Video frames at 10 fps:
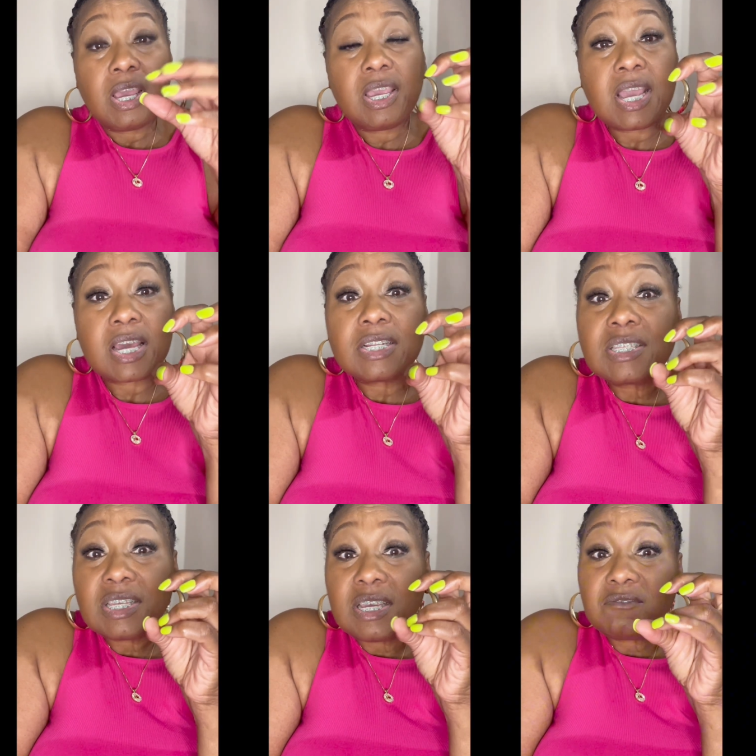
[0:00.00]
and kind of
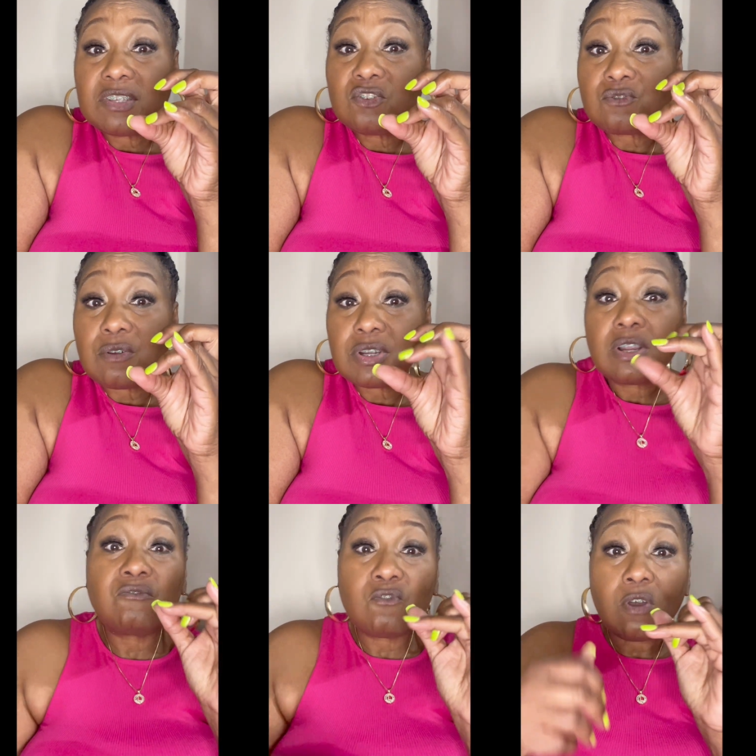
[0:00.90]
see if it's strong
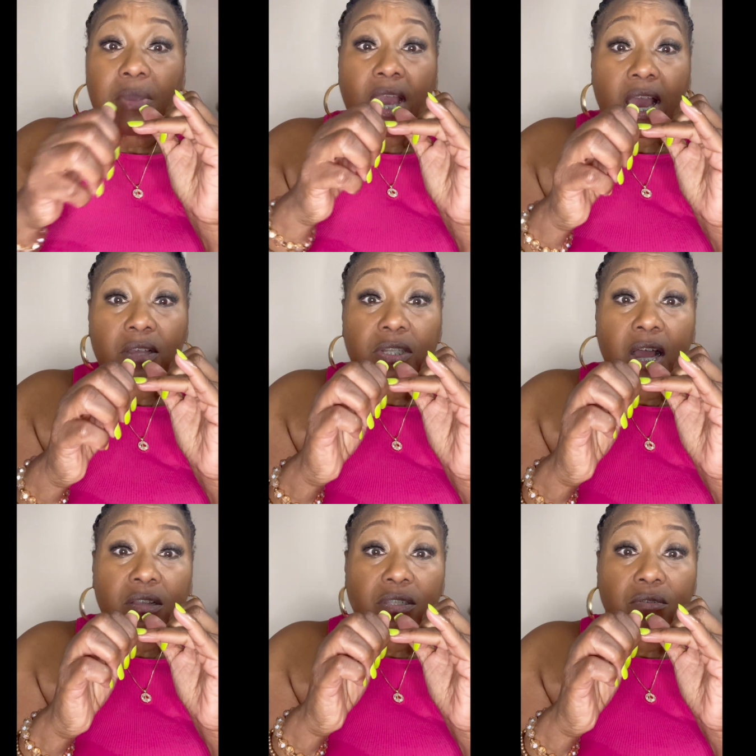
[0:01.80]
enough for me. I'll
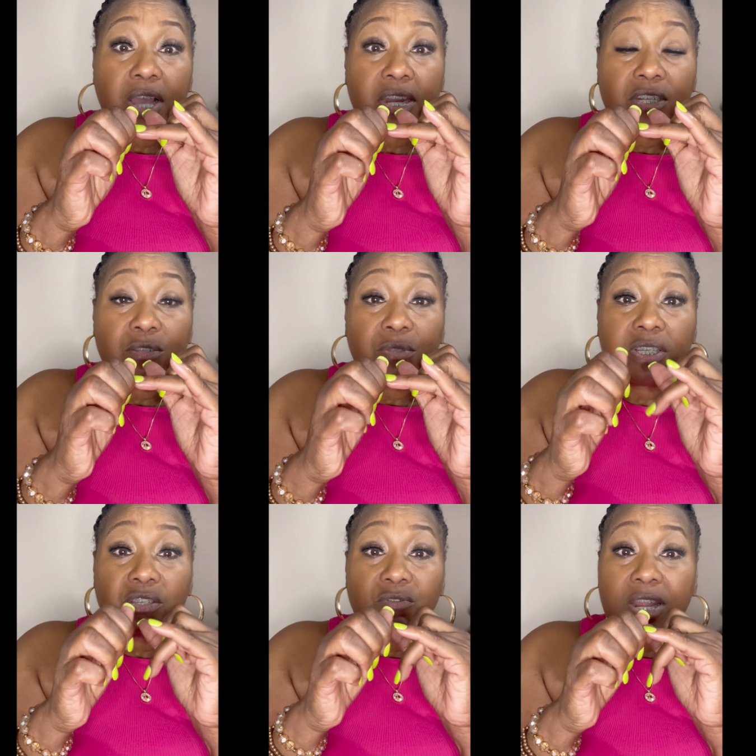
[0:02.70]
also kind of do
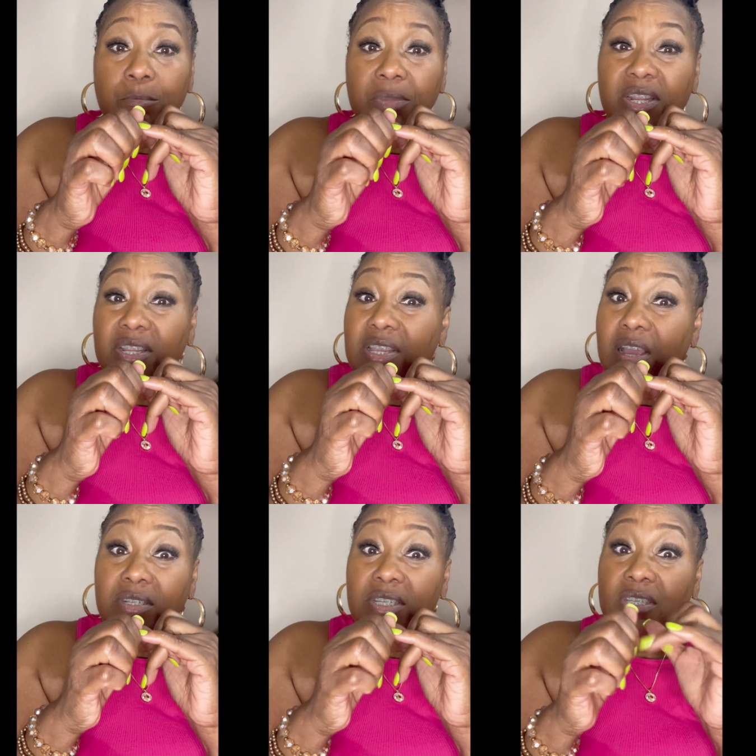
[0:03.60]
this and try to bend it.
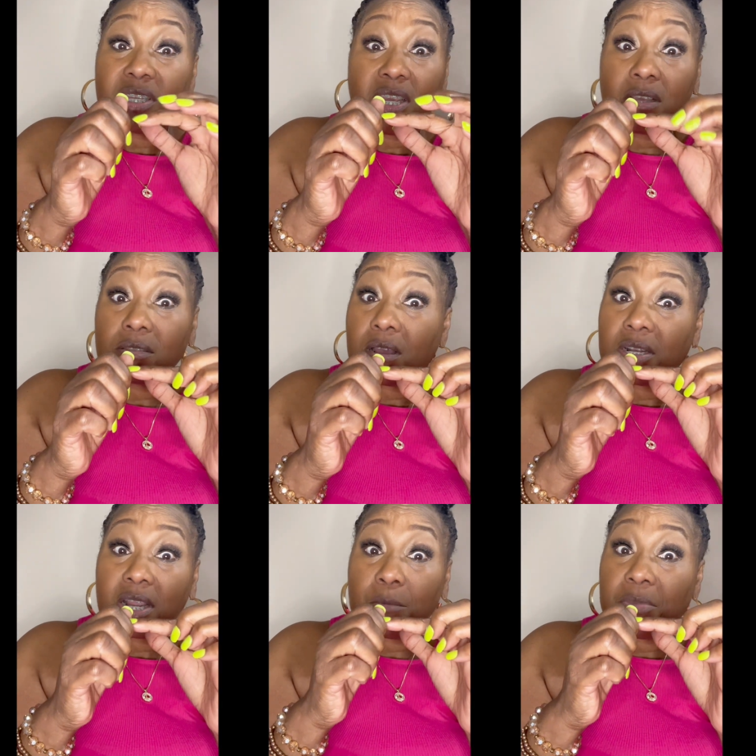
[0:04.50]
Y'all, these nails are
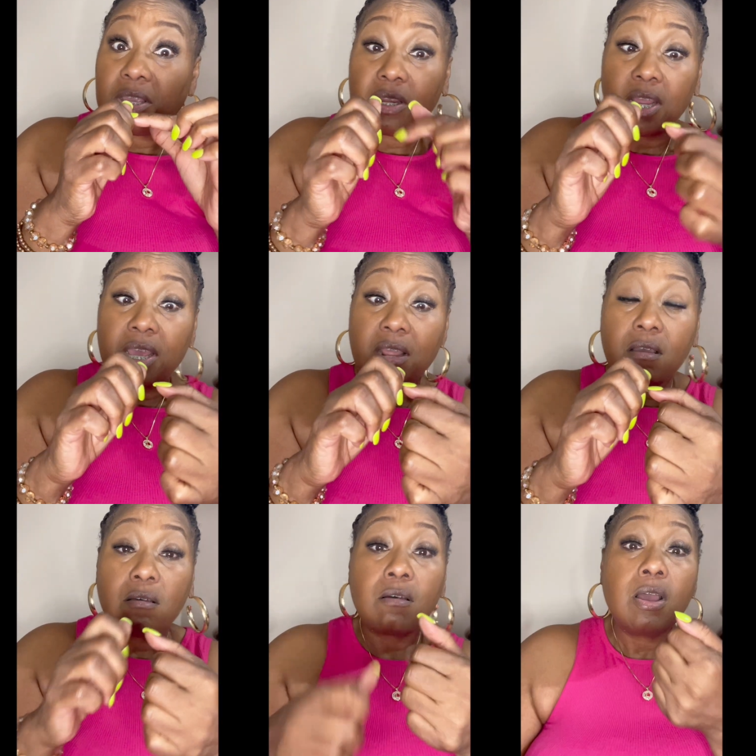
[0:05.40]
not bending at
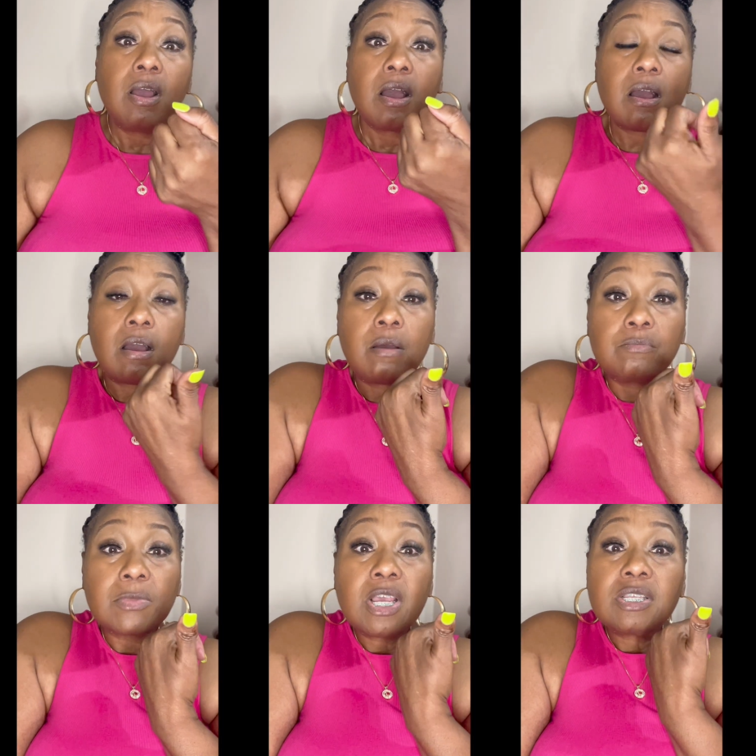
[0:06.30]
all.
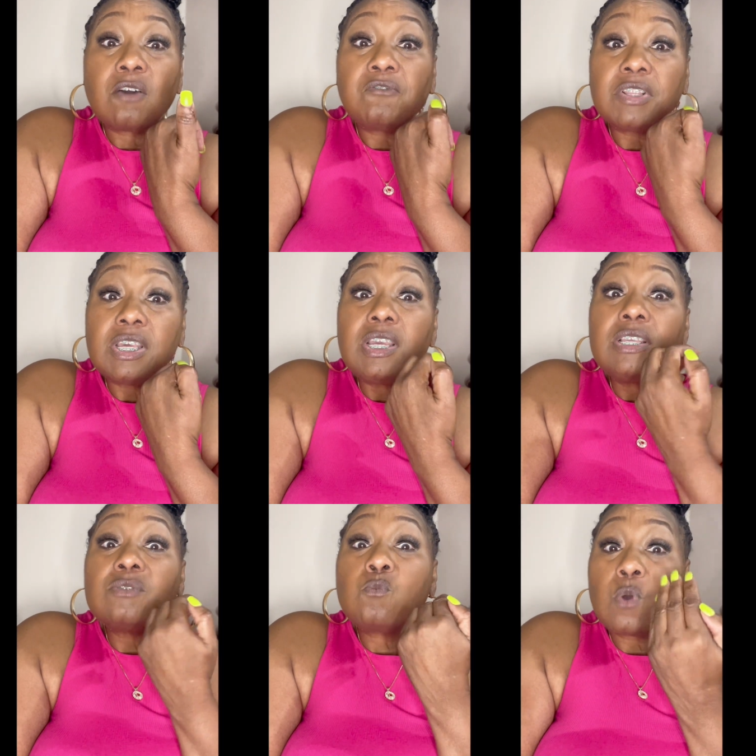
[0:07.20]
So for
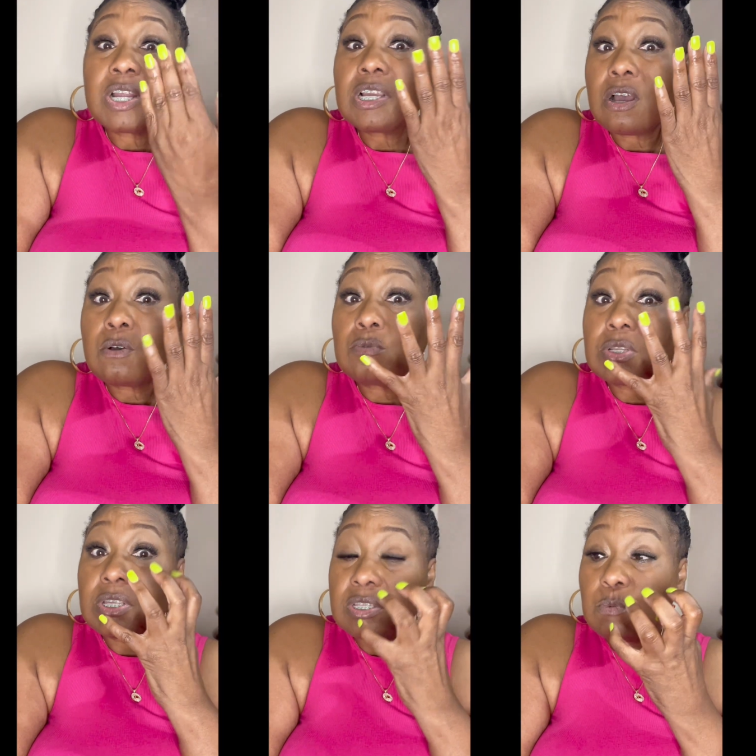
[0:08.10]
these, one coat
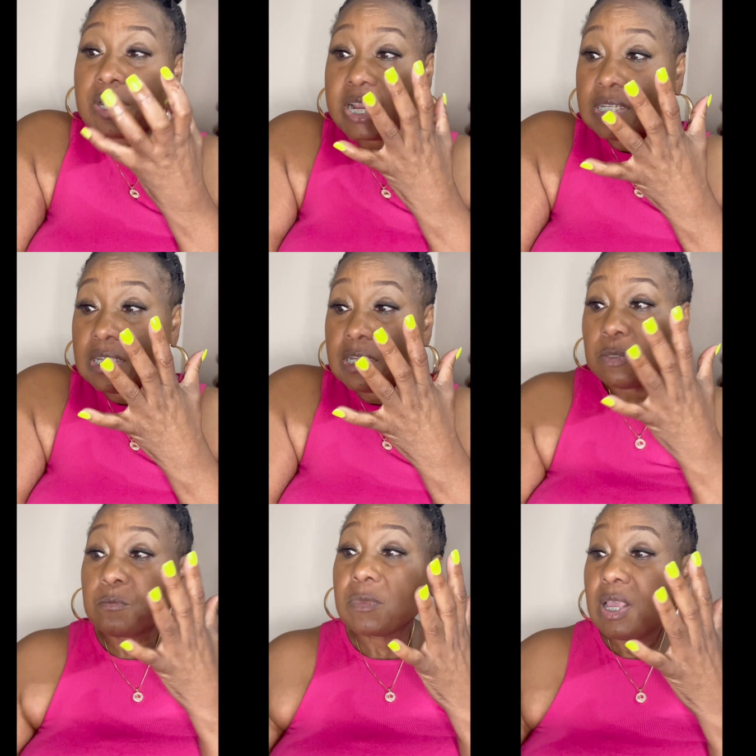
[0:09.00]
is what I did.